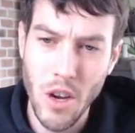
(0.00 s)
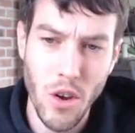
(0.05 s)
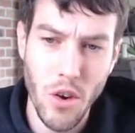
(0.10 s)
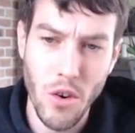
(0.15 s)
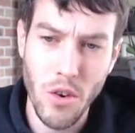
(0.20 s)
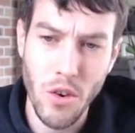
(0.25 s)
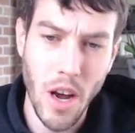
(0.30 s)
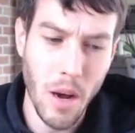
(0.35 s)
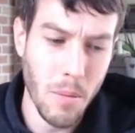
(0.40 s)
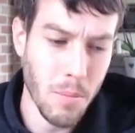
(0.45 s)

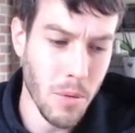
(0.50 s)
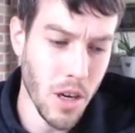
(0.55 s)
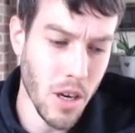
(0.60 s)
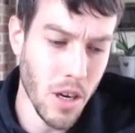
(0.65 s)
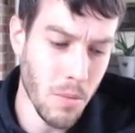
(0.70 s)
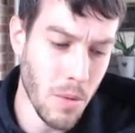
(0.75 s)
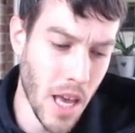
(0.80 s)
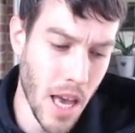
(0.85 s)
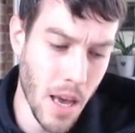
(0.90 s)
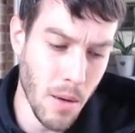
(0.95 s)
you're not going
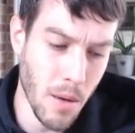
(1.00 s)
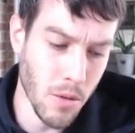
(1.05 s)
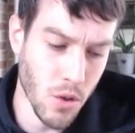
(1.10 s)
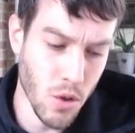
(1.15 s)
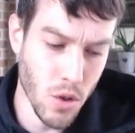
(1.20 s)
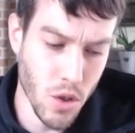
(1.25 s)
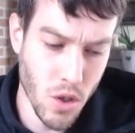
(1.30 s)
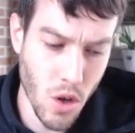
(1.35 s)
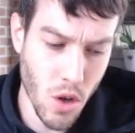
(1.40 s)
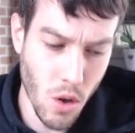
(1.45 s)
to be able
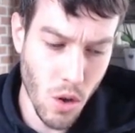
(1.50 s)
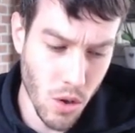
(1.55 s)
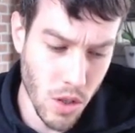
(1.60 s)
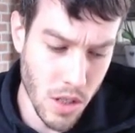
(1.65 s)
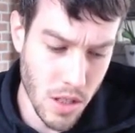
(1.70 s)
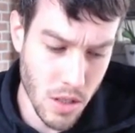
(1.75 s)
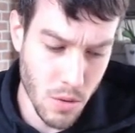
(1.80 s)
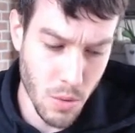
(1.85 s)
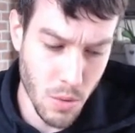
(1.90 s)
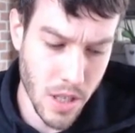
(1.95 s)
to solo
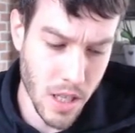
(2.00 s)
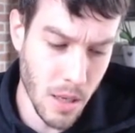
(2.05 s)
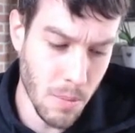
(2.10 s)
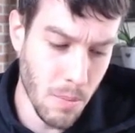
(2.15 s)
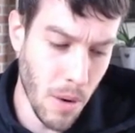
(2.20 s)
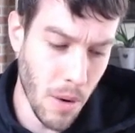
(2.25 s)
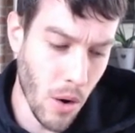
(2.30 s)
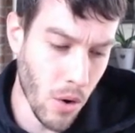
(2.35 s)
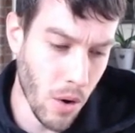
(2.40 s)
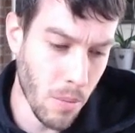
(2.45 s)
this with the
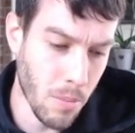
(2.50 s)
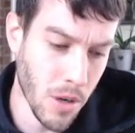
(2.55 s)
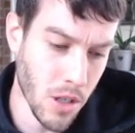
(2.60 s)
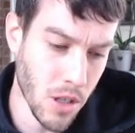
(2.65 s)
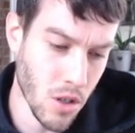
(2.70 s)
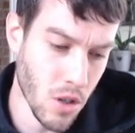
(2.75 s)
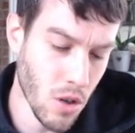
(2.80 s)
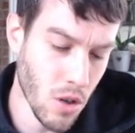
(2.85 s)
power up punch